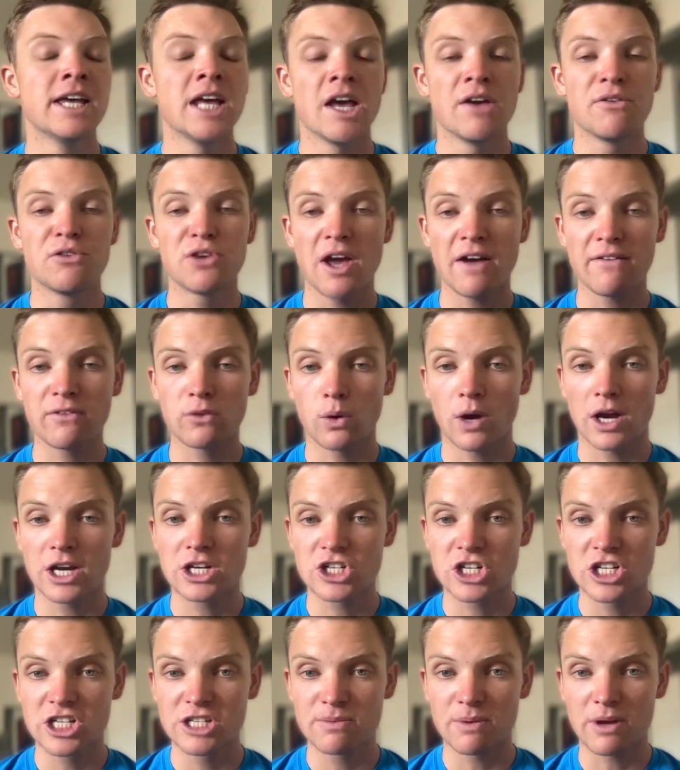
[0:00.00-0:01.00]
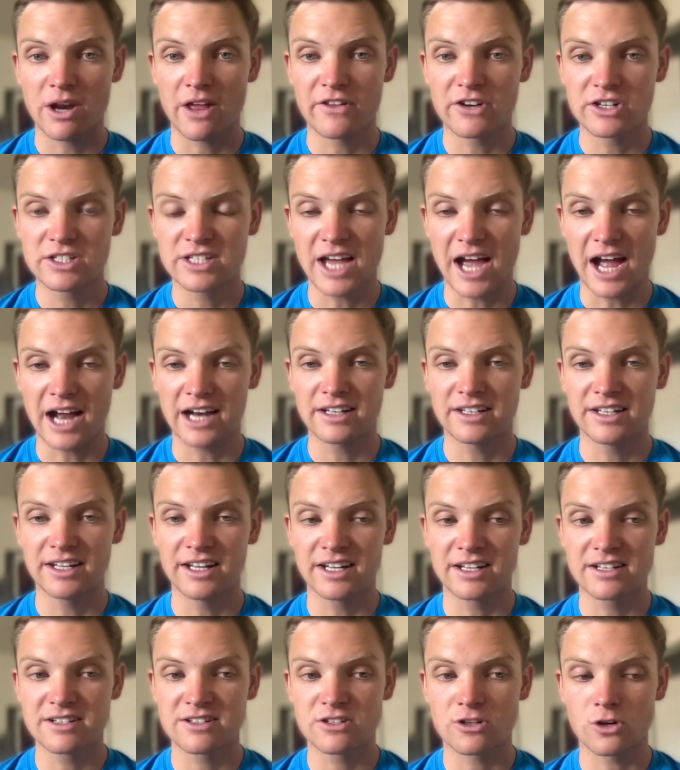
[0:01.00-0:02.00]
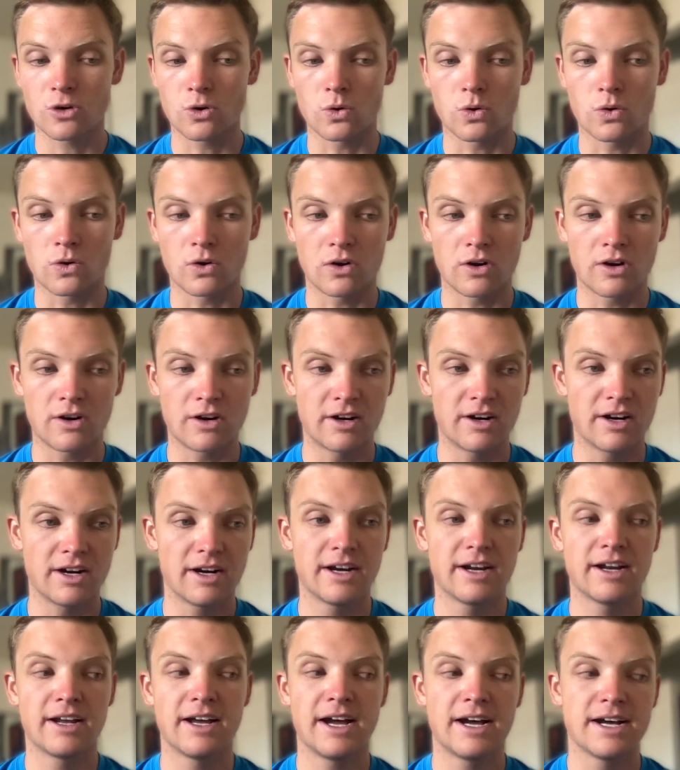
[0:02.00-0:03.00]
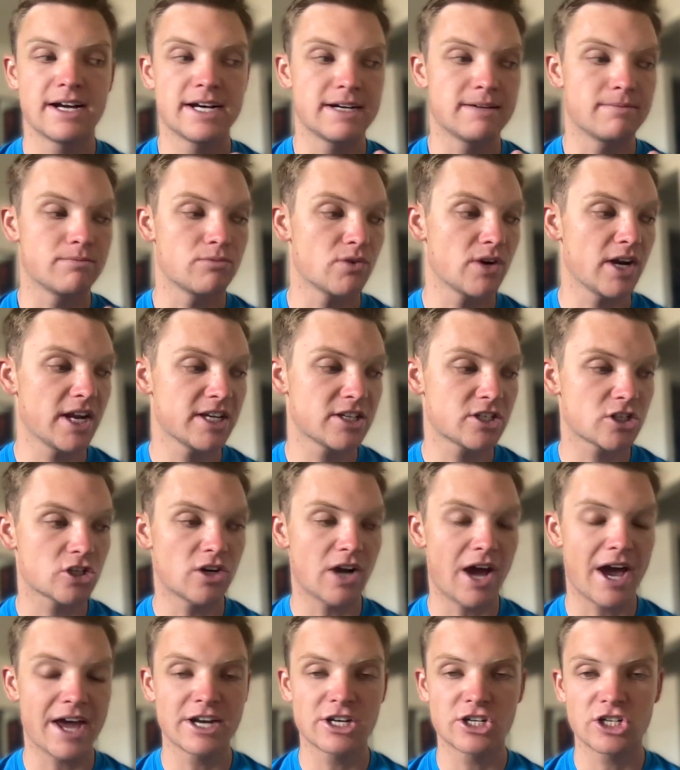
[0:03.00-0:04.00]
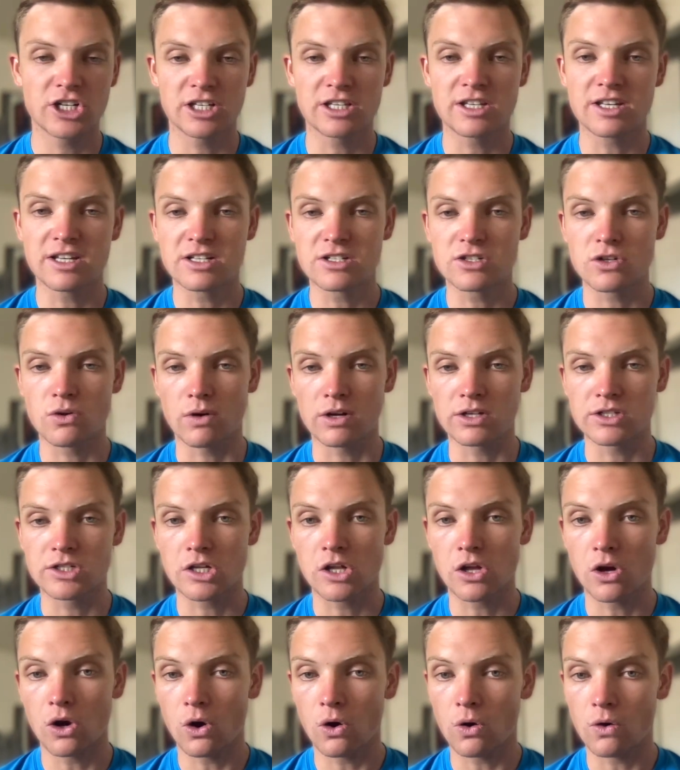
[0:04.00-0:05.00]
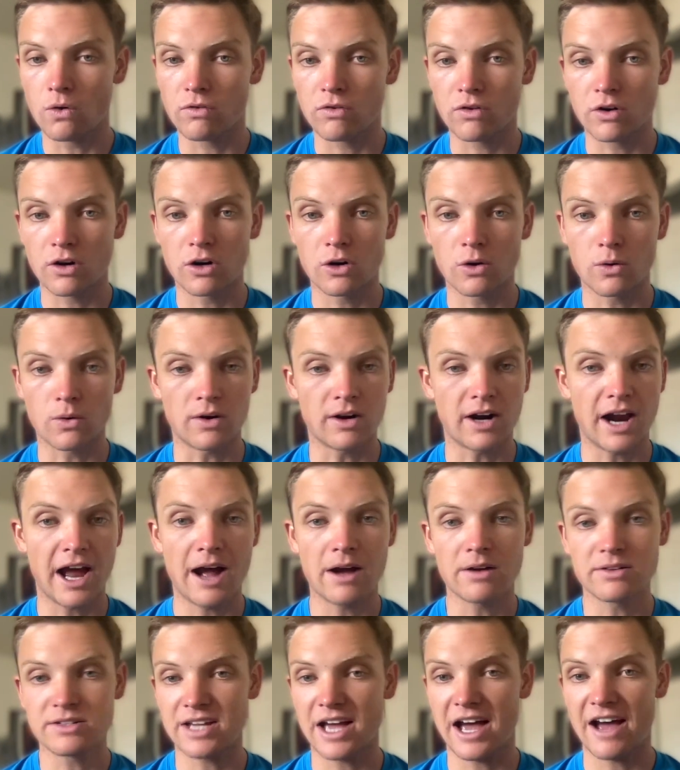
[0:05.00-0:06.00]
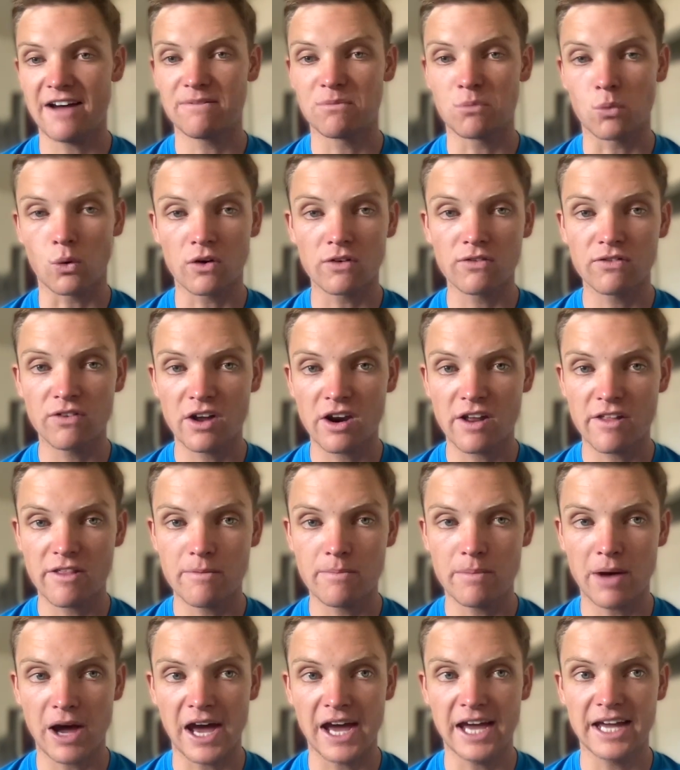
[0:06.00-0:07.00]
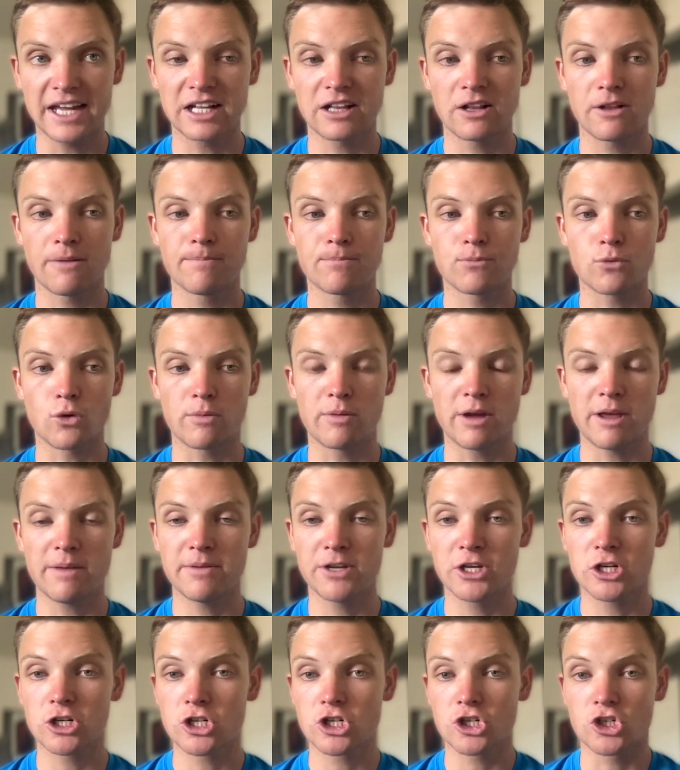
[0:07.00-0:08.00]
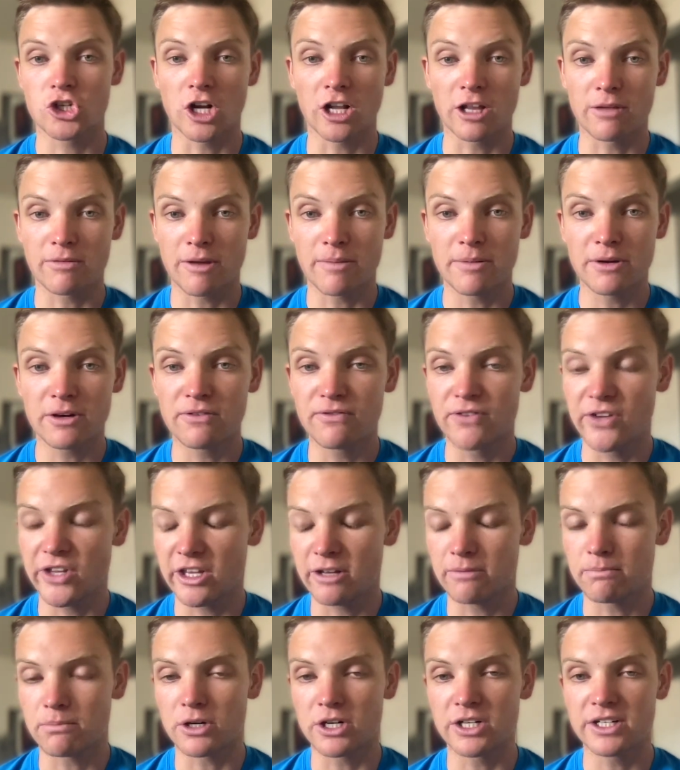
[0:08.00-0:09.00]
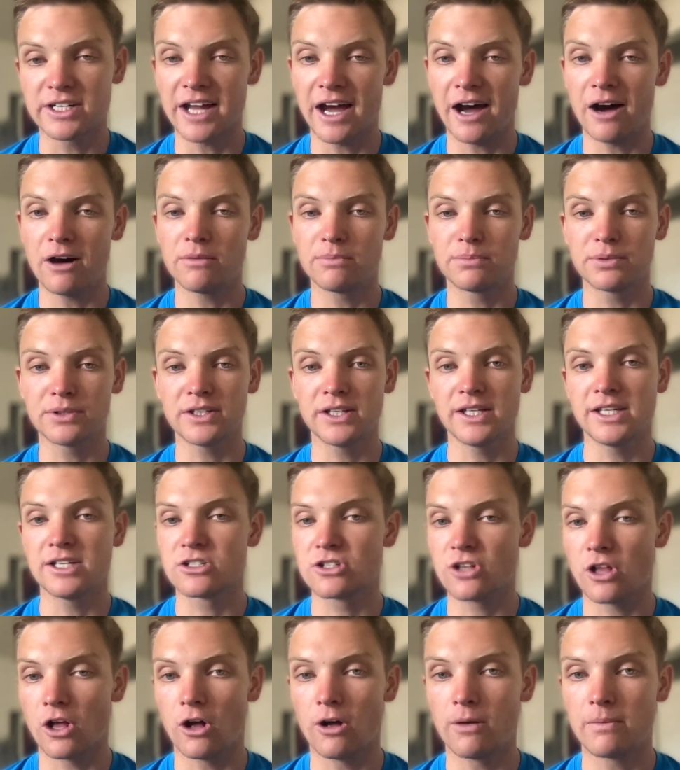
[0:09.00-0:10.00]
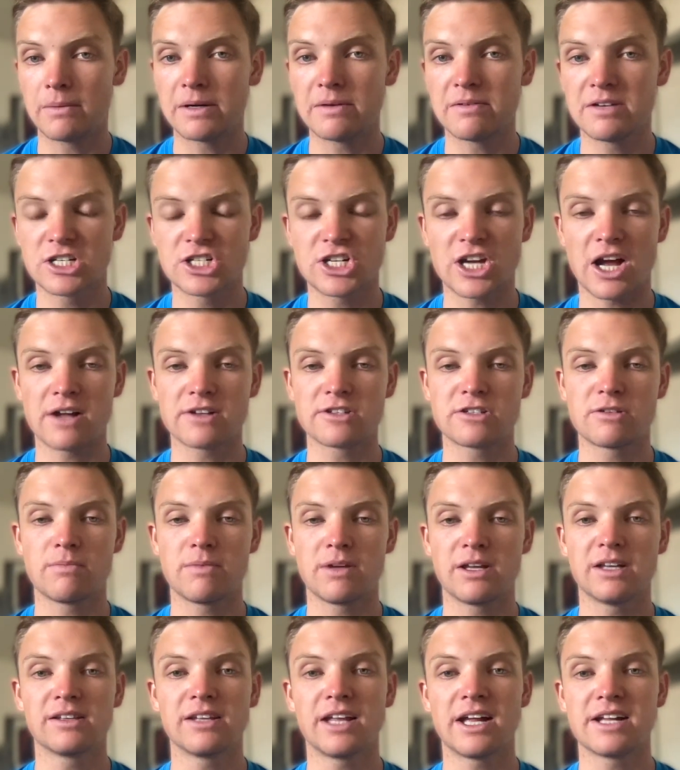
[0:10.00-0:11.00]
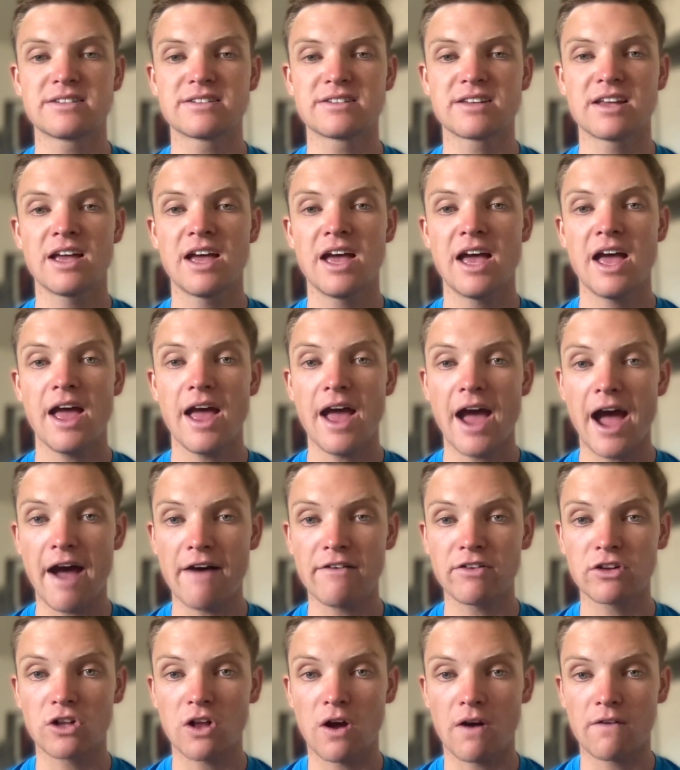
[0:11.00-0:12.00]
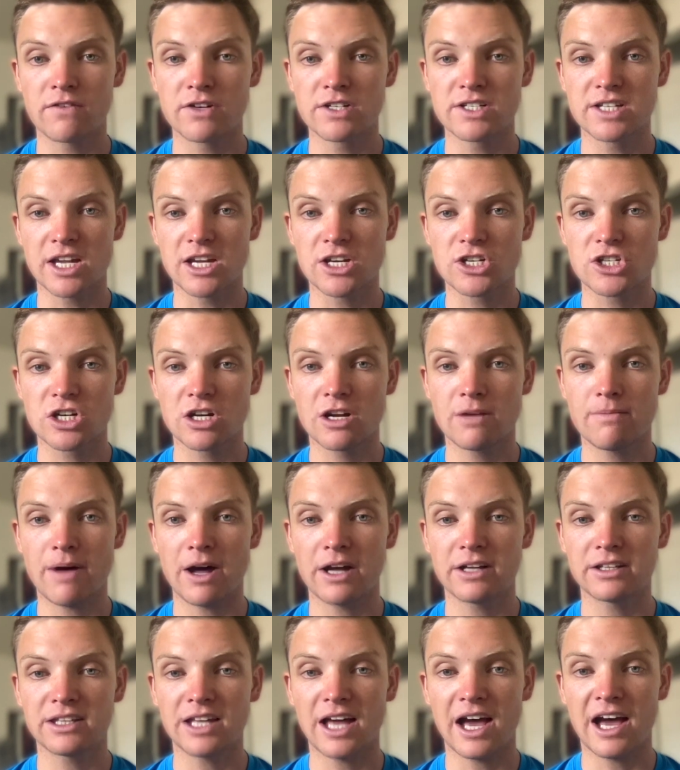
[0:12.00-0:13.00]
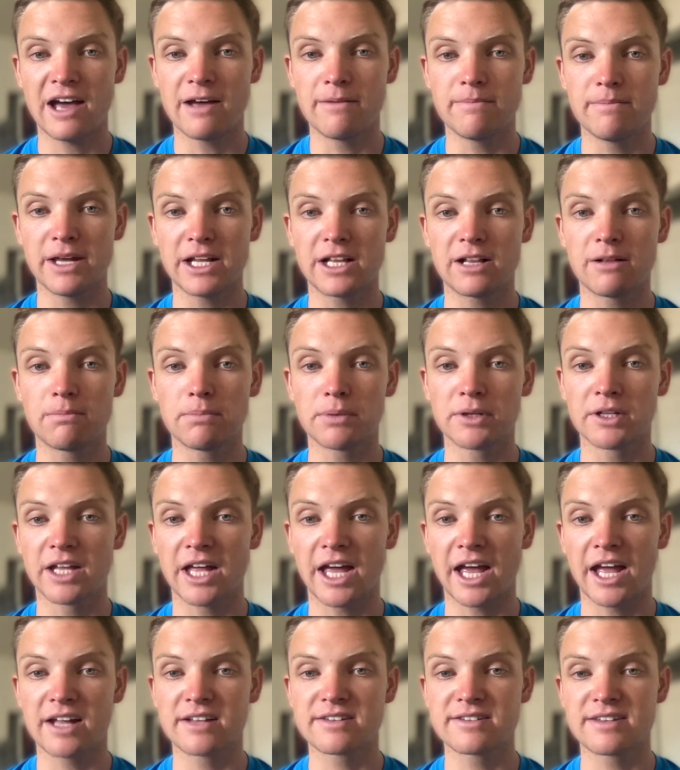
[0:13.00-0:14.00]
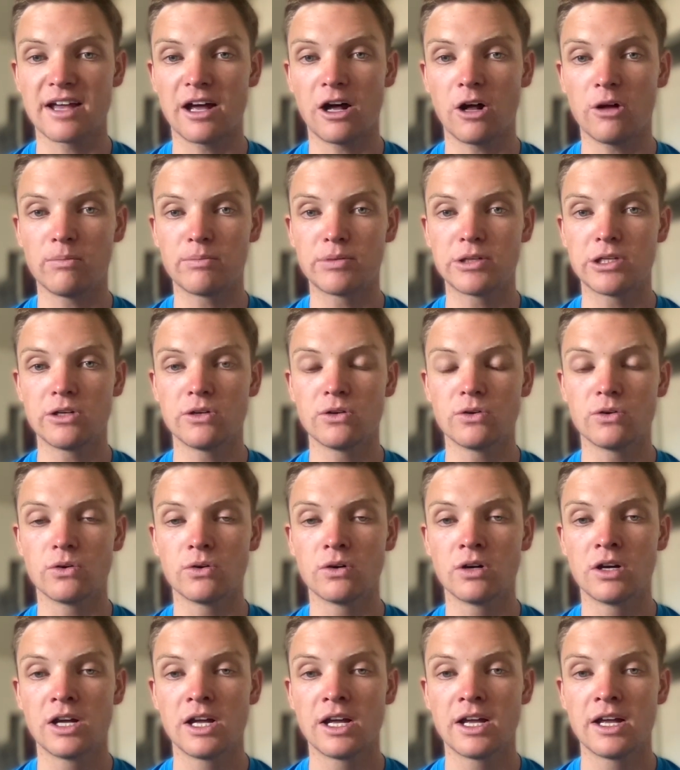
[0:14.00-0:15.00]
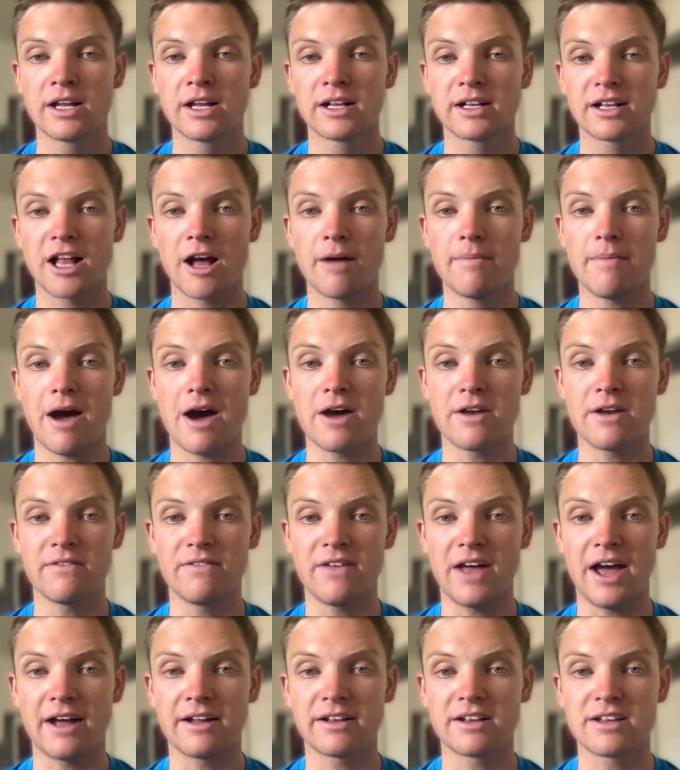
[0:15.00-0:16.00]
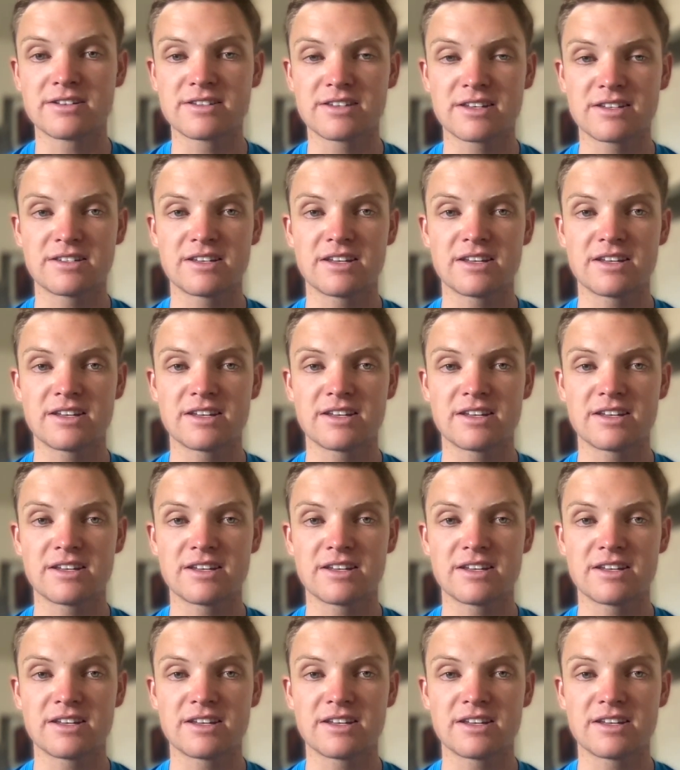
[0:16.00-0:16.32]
if you have questions about other tactics or race strategy, things you want to go over, or how to have more fun on the bike, or maybe you're struggling, maybe you're feeling burnt out, please call me, reach out to me, and let's have a conversation about that and make a plan to help you come out of that. Because